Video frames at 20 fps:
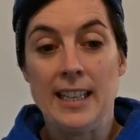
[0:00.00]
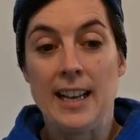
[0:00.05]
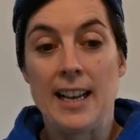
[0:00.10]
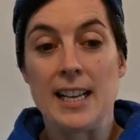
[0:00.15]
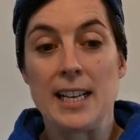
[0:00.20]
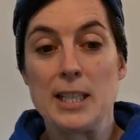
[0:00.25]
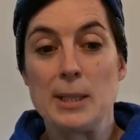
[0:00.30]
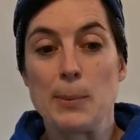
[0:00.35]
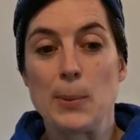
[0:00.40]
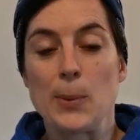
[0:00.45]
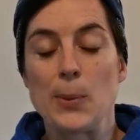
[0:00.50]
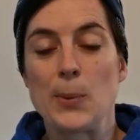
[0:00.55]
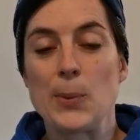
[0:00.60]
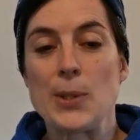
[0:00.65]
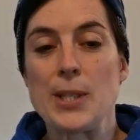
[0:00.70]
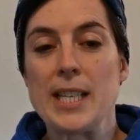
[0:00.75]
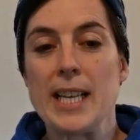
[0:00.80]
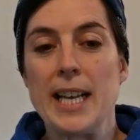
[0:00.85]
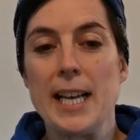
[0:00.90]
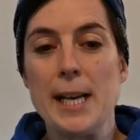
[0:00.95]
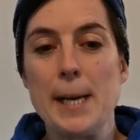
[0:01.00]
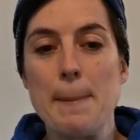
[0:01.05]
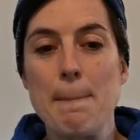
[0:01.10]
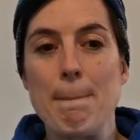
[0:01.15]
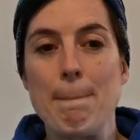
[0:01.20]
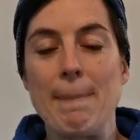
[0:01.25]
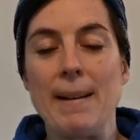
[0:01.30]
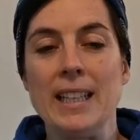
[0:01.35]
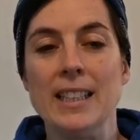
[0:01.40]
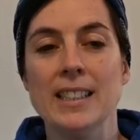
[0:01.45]
And I suppose
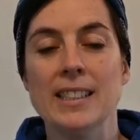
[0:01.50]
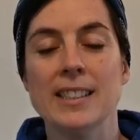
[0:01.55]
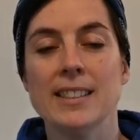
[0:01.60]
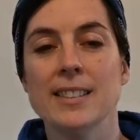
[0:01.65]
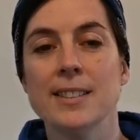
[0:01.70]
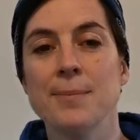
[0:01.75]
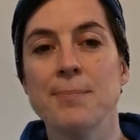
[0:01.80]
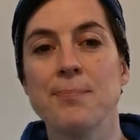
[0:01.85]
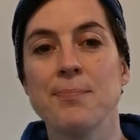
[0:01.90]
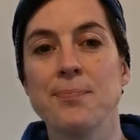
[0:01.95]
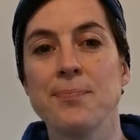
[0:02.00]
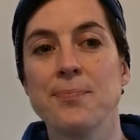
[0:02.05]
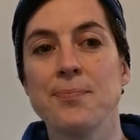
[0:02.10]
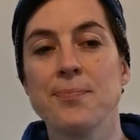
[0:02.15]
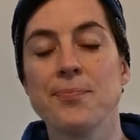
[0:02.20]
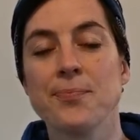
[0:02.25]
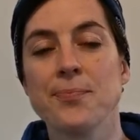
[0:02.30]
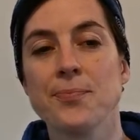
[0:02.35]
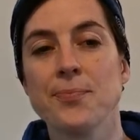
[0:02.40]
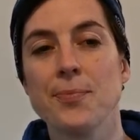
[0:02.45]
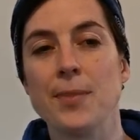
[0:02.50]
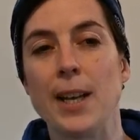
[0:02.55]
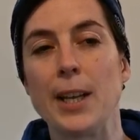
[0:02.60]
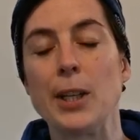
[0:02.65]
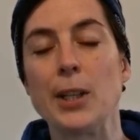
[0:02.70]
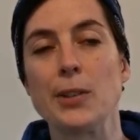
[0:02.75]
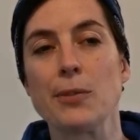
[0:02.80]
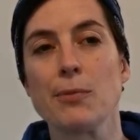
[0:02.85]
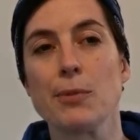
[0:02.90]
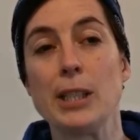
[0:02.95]
I
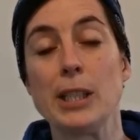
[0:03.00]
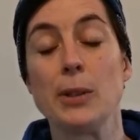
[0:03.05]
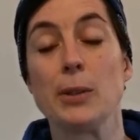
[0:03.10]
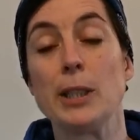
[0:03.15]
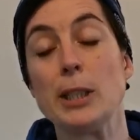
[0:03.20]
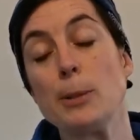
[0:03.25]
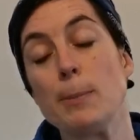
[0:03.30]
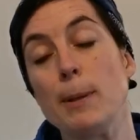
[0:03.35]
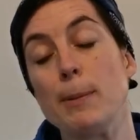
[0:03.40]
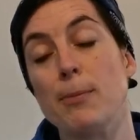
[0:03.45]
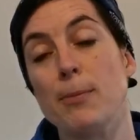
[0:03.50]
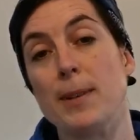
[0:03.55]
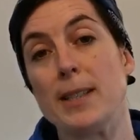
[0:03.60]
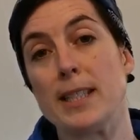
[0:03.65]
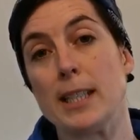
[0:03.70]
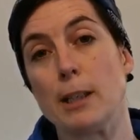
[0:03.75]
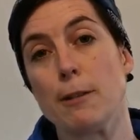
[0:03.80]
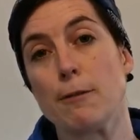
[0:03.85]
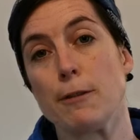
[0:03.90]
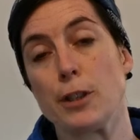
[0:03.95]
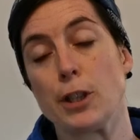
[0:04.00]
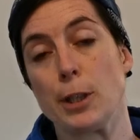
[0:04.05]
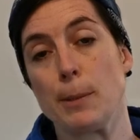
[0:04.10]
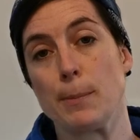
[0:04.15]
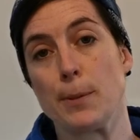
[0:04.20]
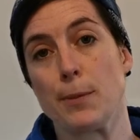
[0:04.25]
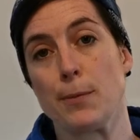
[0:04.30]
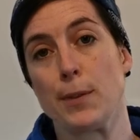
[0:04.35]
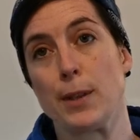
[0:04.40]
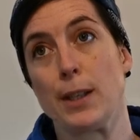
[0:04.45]
can really only speak for myself in
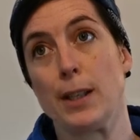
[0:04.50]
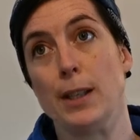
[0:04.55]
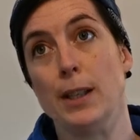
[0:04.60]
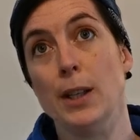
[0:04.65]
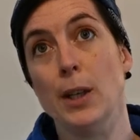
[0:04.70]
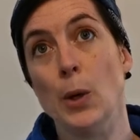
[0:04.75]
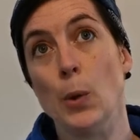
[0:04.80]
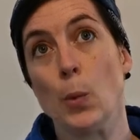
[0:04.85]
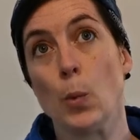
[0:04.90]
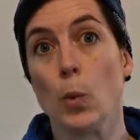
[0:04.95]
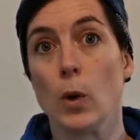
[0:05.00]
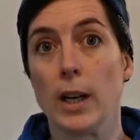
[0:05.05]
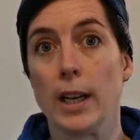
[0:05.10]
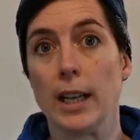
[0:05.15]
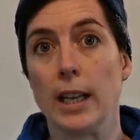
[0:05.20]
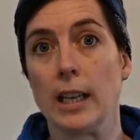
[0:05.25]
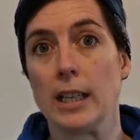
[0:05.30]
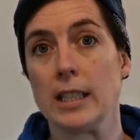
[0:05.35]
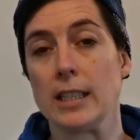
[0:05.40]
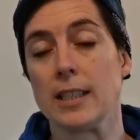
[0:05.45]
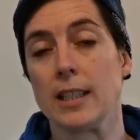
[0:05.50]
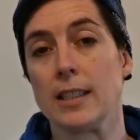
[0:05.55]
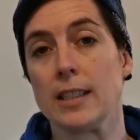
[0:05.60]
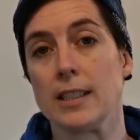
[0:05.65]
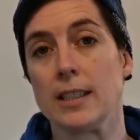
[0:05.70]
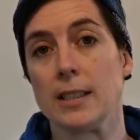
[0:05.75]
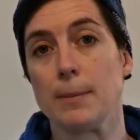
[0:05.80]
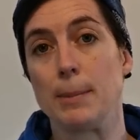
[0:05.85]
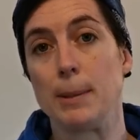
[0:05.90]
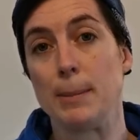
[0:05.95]
terms of why I decided
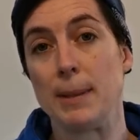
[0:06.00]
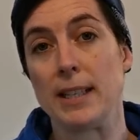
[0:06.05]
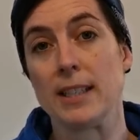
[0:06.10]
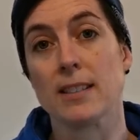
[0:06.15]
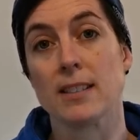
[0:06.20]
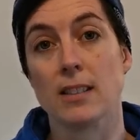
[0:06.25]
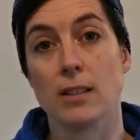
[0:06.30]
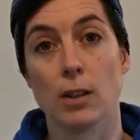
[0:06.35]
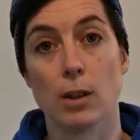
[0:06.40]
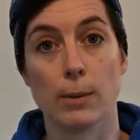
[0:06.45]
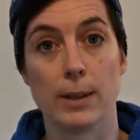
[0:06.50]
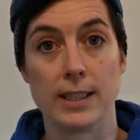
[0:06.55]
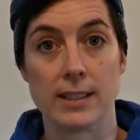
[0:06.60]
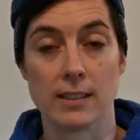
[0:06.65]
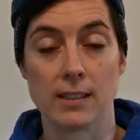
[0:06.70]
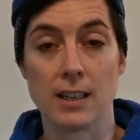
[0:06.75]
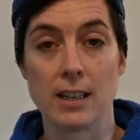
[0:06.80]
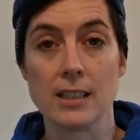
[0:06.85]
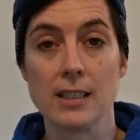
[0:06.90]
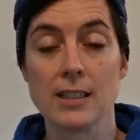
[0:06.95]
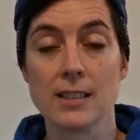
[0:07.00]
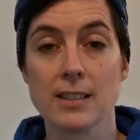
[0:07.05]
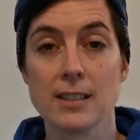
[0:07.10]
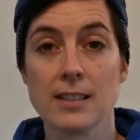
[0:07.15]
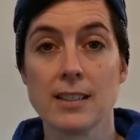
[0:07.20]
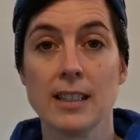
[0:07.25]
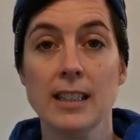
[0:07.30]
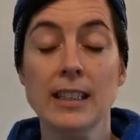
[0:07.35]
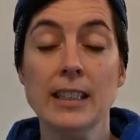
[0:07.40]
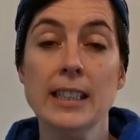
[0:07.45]
to be based in Galway as an
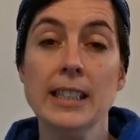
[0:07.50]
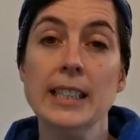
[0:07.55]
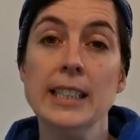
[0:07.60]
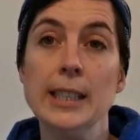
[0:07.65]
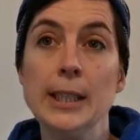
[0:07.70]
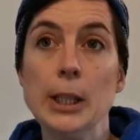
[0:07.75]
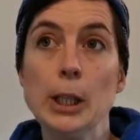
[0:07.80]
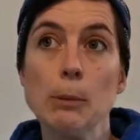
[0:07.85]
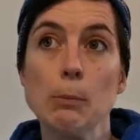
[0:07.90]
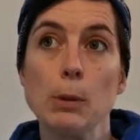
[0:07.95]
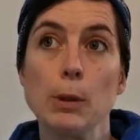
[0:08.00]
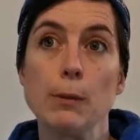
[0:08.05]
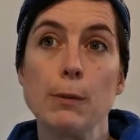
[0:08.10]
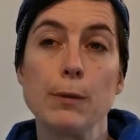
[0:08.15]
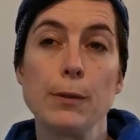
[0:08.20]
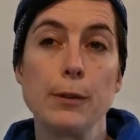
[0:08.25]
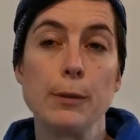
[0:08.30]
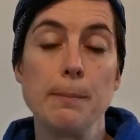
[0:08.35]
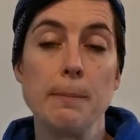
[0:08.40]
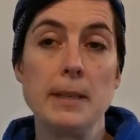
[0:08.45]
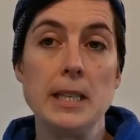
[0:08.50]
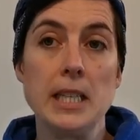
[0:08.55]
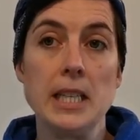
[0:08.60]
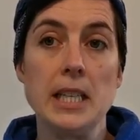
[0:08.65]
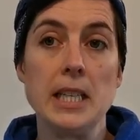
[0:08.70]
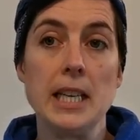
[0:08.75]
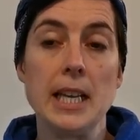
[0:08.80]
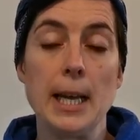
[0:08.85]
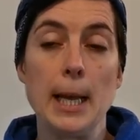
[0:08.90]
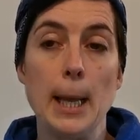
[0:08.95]
artist. But for
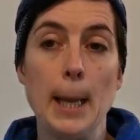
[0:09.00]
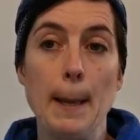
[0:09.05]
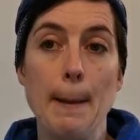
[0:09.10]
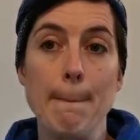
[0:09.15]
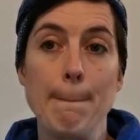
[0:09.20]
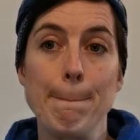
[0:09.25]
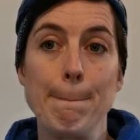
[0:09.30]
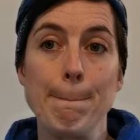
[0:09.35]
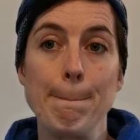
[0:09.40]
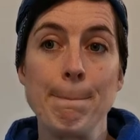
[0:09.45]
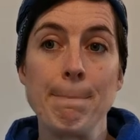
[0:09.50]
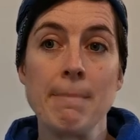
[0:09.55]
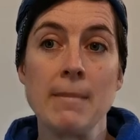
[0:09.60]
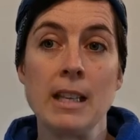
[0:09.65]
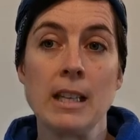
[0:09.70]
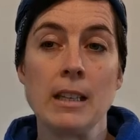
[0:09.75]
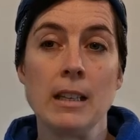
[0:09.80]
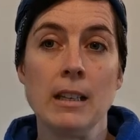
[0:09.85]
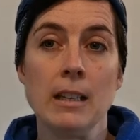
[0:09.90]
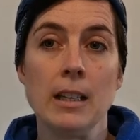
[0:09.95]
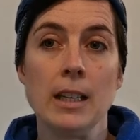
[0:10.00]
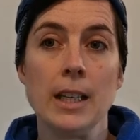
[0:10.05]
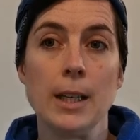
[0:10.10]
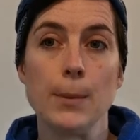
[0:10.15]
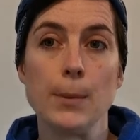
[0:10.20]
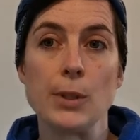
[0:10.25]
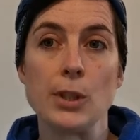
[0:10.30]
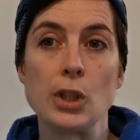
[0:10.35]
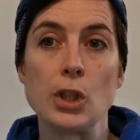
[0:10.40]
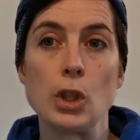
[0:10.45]
me, it
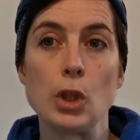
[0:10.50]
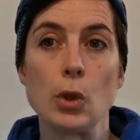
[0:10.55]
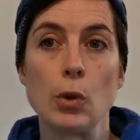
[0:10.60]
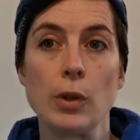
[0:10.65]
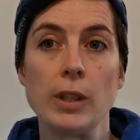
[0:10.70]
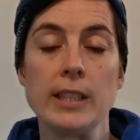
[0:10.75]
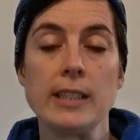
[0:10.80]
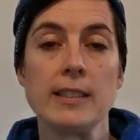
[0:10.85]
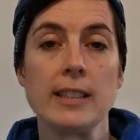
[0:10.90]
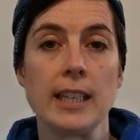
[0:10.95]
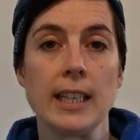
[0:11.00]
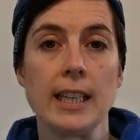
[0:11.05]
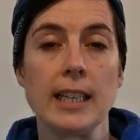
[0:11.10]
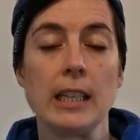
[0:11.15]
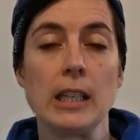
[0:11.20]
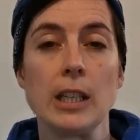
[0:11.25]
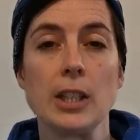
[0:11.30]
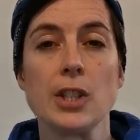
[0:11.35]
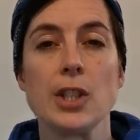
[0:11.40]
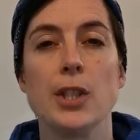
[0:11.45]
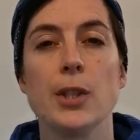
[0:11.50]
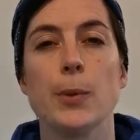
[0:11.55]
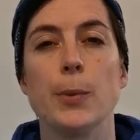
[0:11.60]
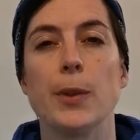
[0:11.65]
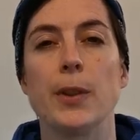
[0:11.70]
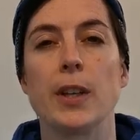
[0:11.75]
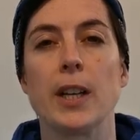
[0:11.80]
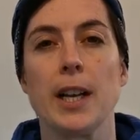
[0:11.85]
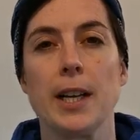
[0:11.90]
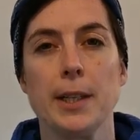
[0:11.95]
was a choice that had a lot to do
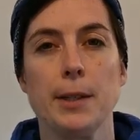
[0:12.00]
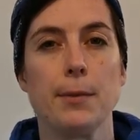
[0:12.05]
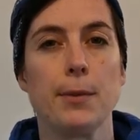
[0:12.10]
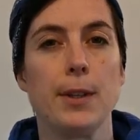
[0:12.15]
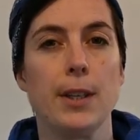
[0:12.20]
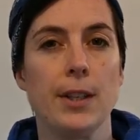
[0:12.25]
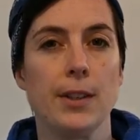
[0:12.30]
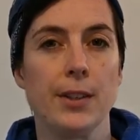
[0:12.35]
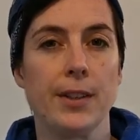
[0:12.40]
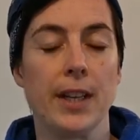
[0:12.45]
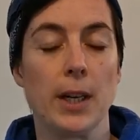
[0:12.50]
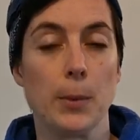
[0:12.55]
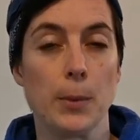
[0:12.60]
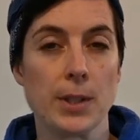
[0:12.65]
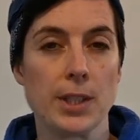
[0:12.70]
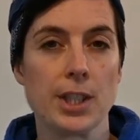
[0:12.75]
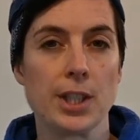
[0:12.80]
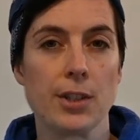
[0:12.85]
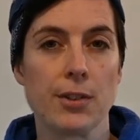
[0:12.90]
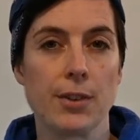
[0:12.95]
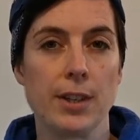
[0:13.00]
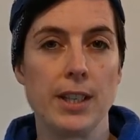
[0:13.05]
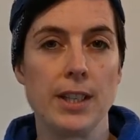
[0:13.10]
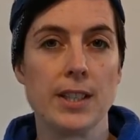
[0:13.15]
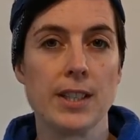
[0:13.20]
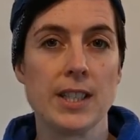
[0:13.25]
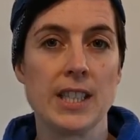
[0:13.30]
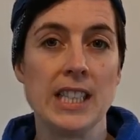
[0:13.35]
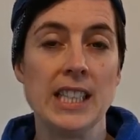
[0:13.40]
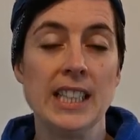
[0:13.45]
with the kind of theatre that I wanted to
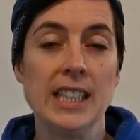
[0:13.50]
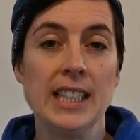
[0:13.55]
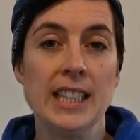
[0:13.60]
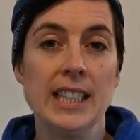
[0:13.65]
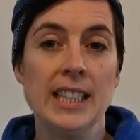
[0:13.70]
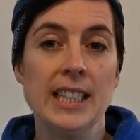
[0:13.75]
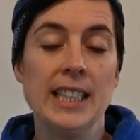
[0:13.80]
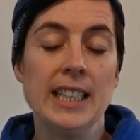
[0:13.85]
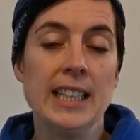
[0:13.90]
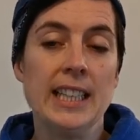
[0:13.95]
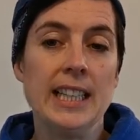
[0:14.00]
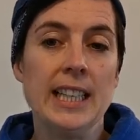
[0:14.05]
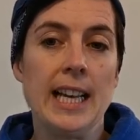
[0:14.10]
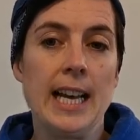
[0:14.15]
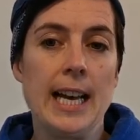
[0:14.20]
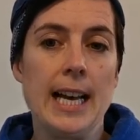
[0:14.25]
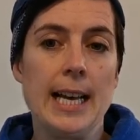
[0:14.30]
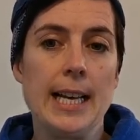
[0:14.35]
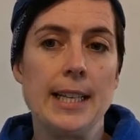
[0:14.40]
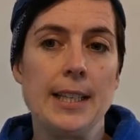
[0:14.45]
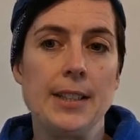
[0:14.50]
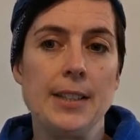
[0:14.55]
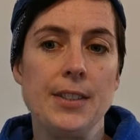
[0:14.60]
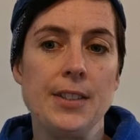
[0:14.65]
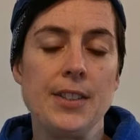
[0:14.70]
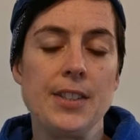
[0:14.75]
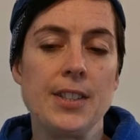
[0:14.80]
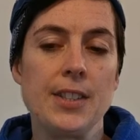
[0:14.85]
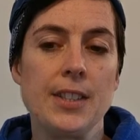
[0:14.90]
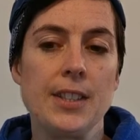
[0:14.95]
create,
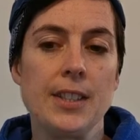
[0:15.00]
and